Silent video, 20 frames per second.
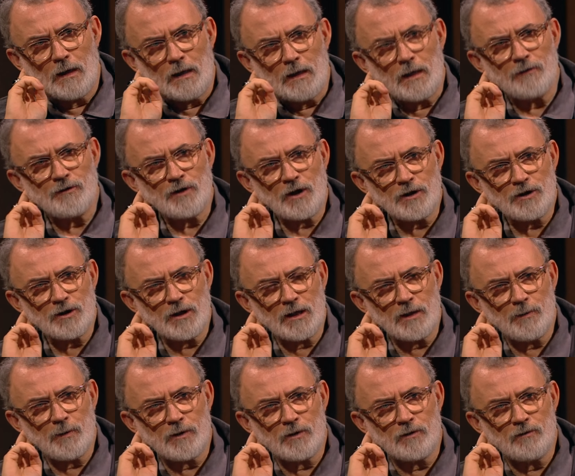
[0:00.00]
Yeah, I started to think
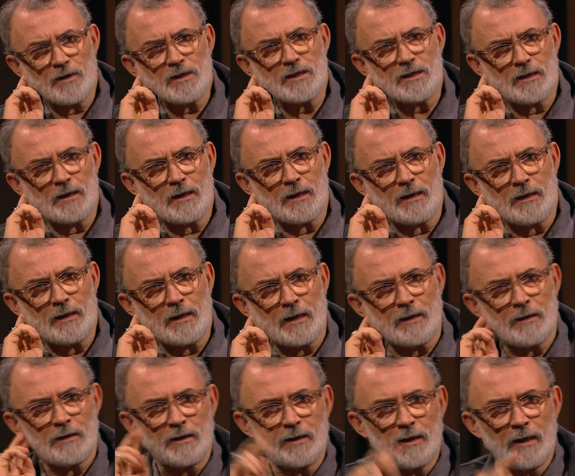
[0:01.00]
about it recently,
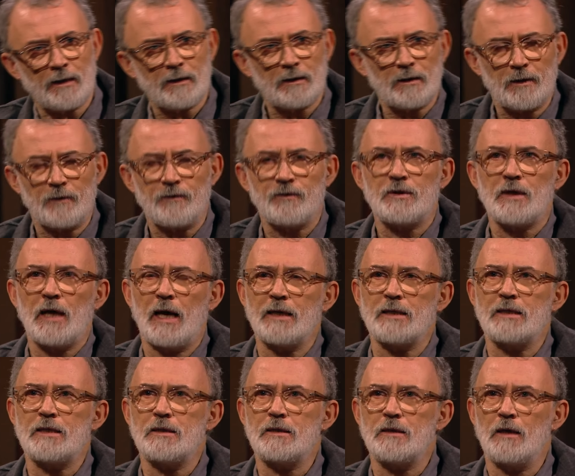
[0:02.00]
and the thing that have,
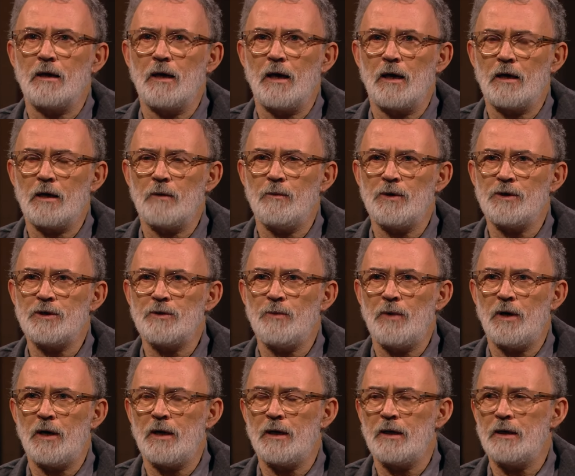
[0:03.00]
has uh, come into
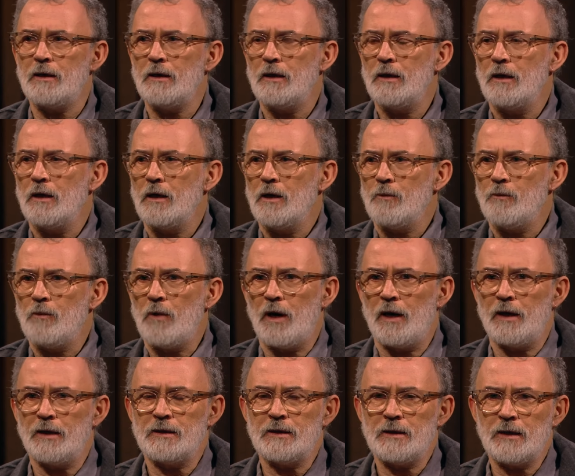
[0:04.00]
my
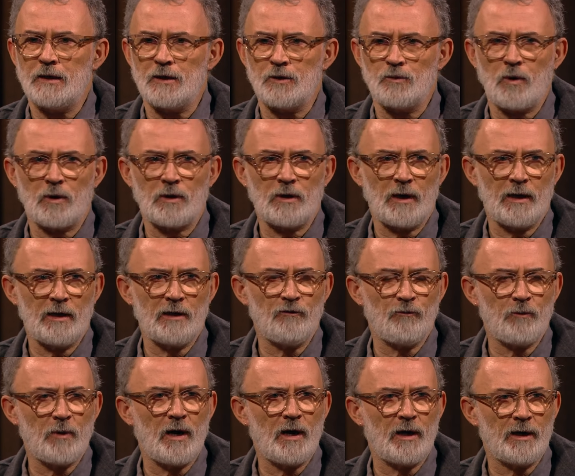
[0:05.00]
mind is what will I leave
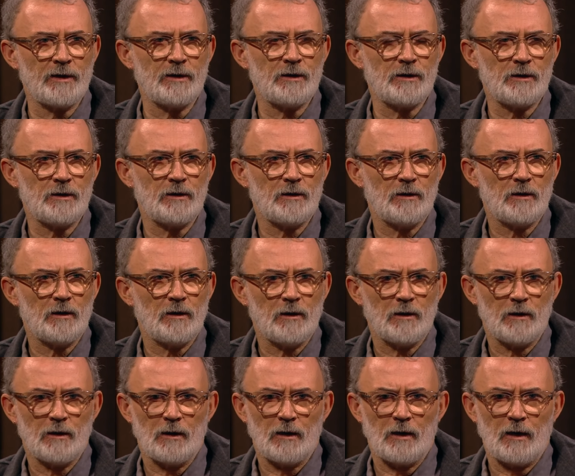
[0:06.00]
behind? Yeah.
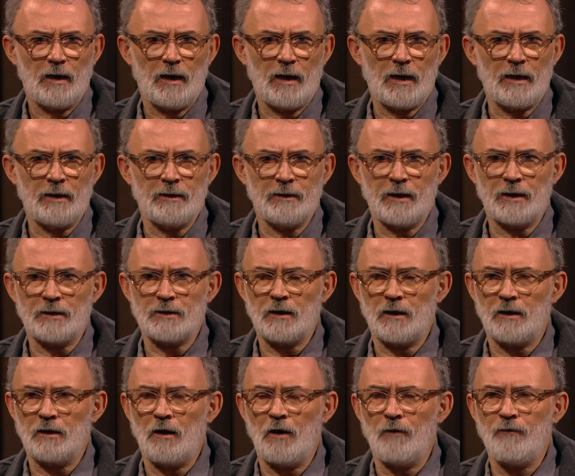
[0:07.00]
And that
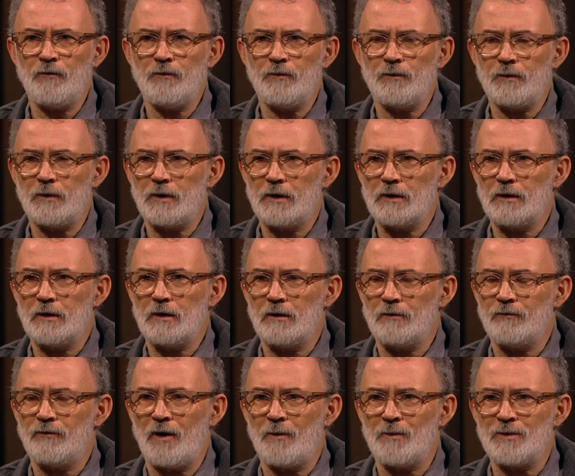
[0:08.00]
I often
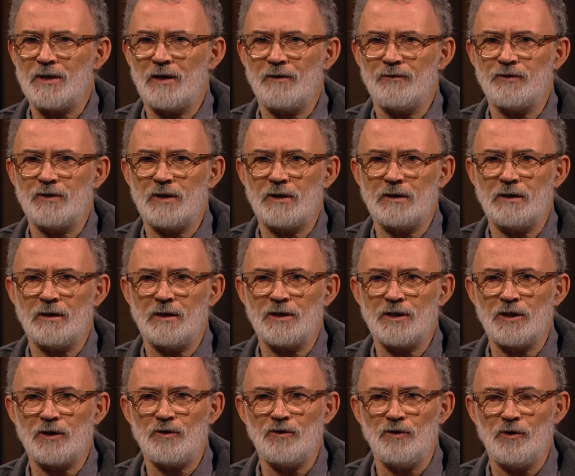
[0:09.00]
find myself sitting in the
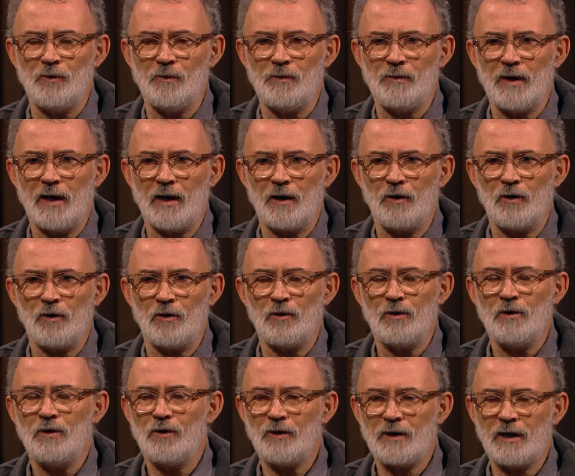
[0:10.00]
sitting room and go,
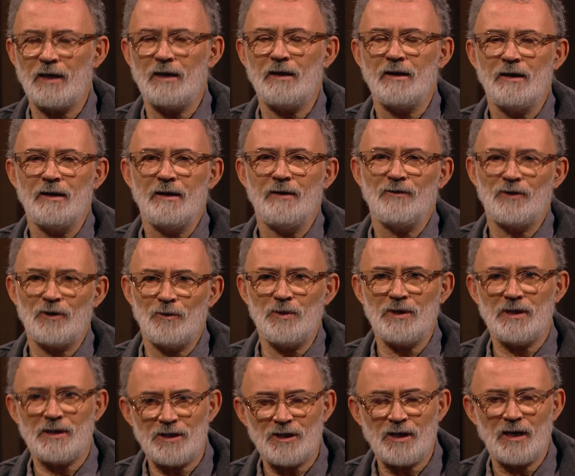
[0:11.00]
okay, there'll
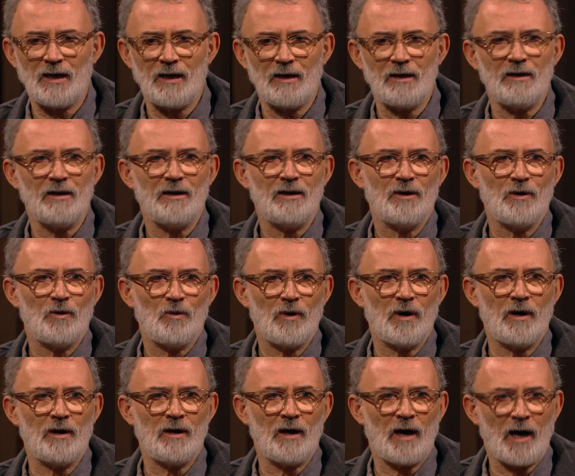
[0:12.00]
be a day
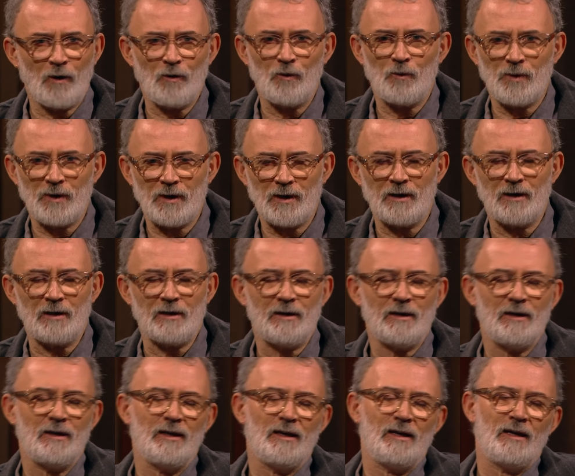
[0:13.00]
when I won't be here,
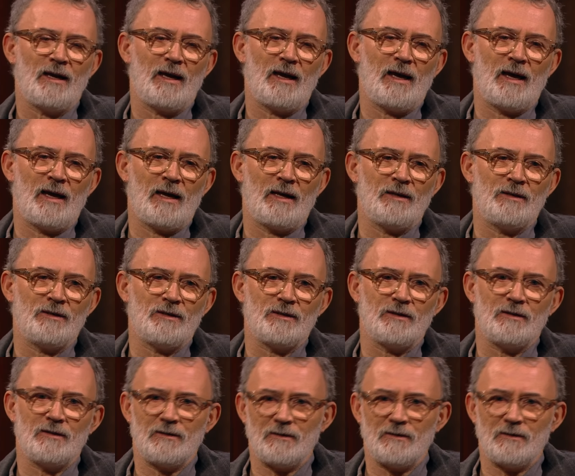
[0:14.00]
mm. and